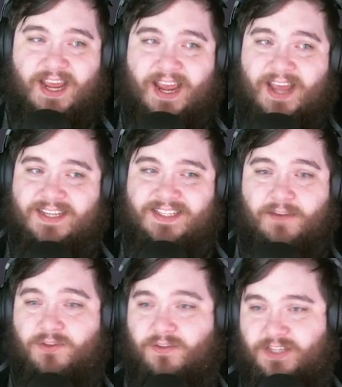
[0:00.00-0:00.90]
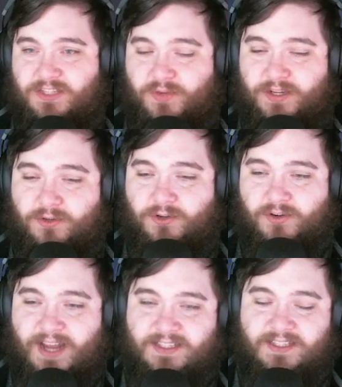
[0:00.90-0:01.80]
and several of these Regal
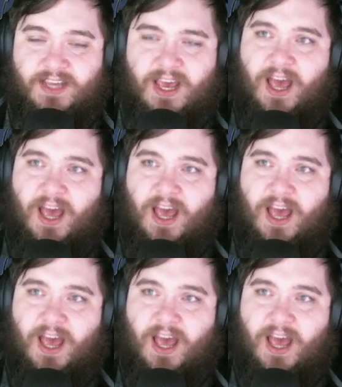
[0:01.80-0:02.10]
crests.